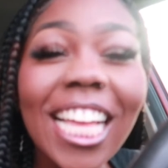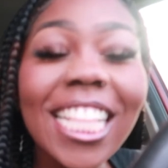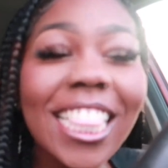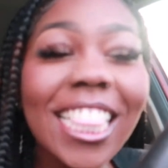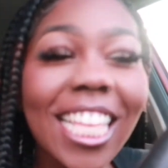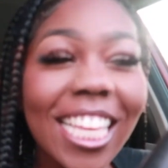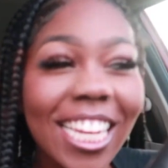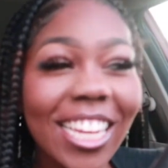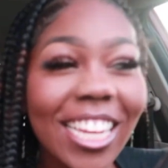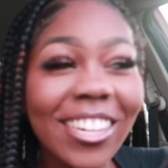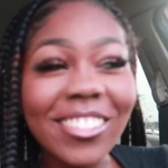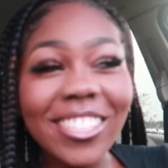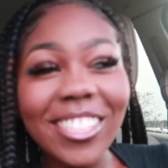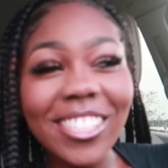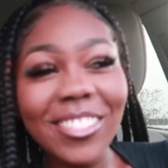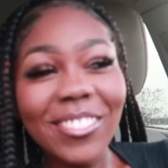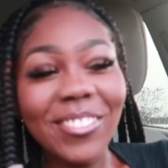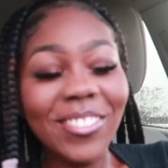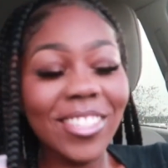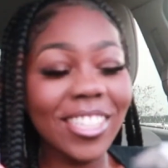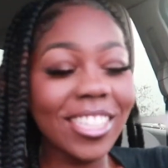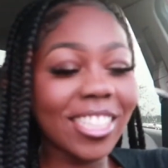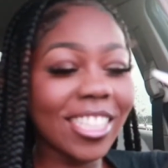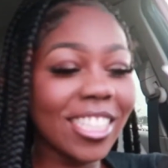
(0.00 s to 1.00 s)
I think that was
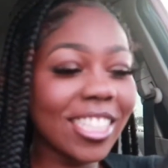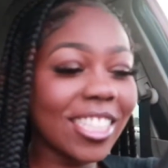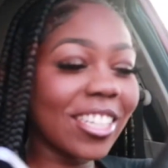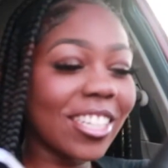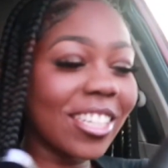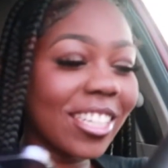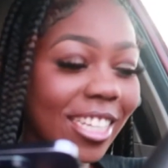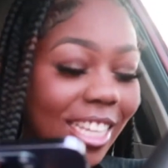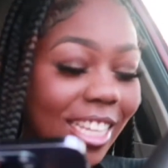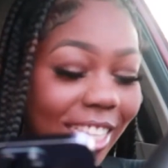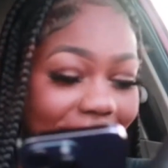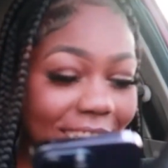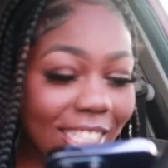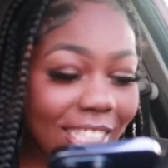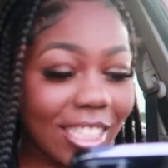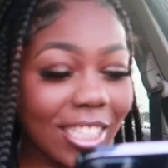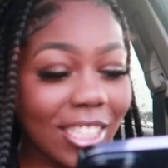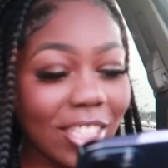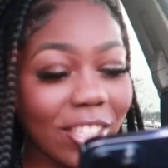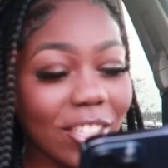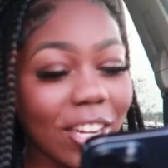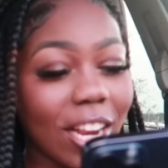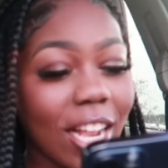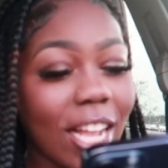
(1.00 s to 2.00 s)
a film, so let's
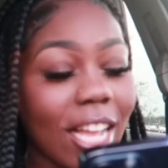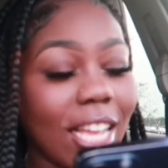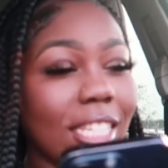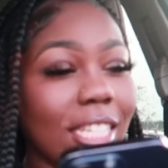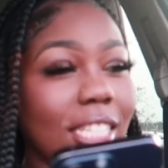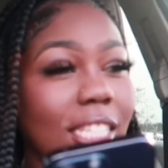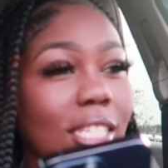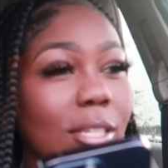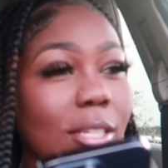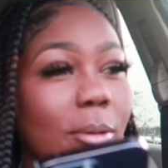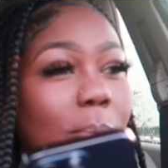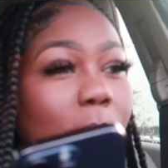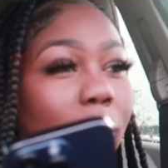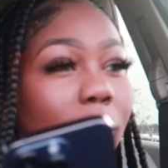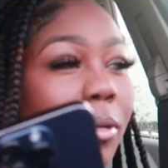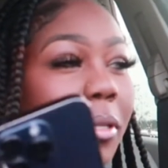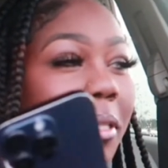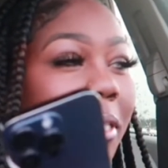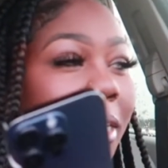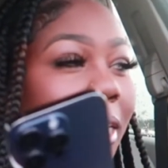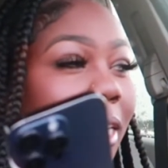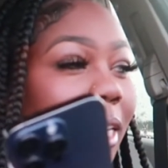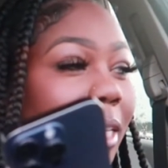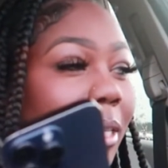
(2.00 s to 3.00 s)
try
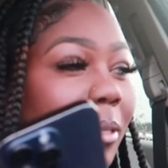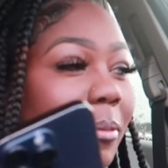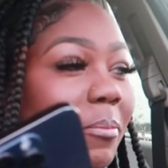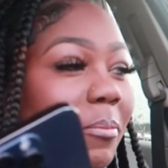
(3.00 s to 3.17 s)
Chipotle.